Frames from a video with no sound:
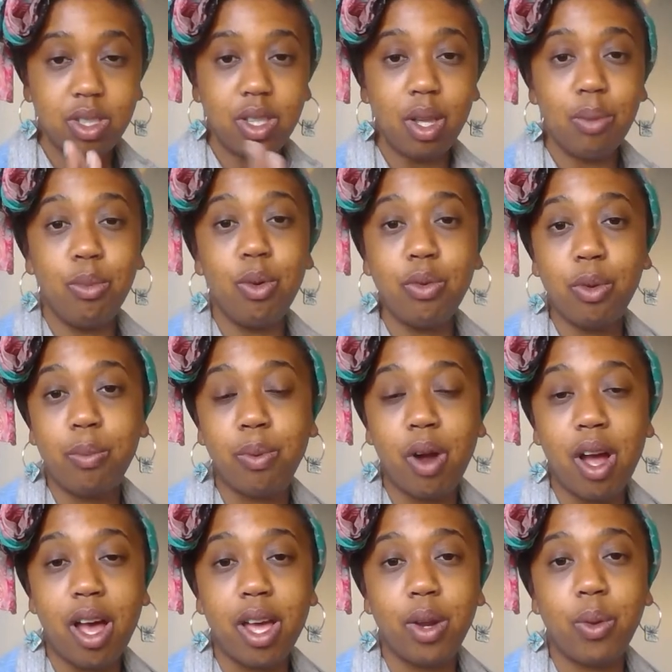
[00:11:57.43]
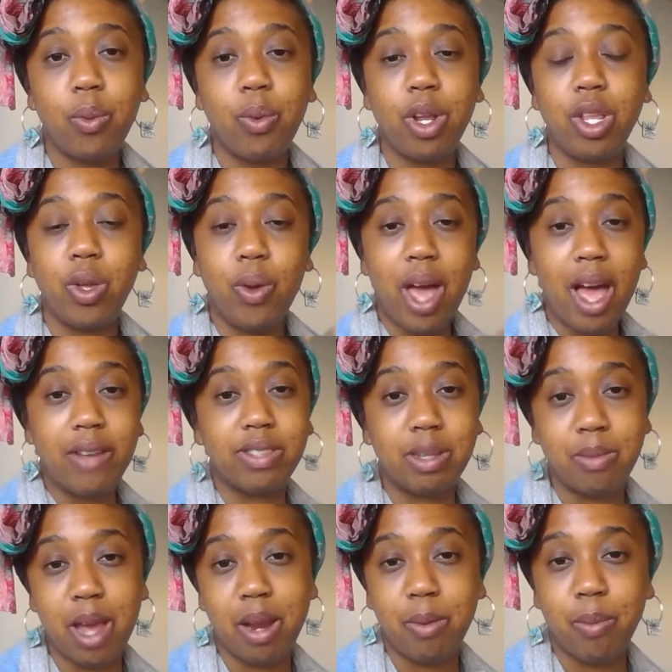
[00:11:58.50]
move abroad when you have some
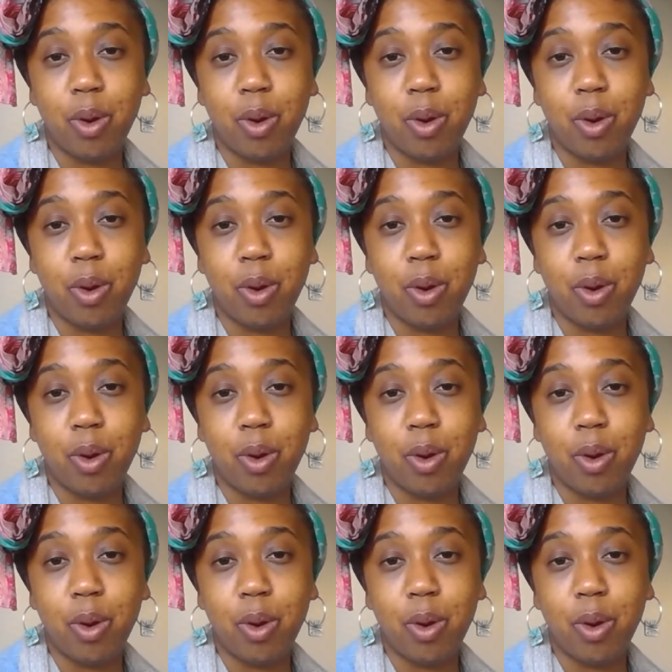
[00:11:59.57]
kind of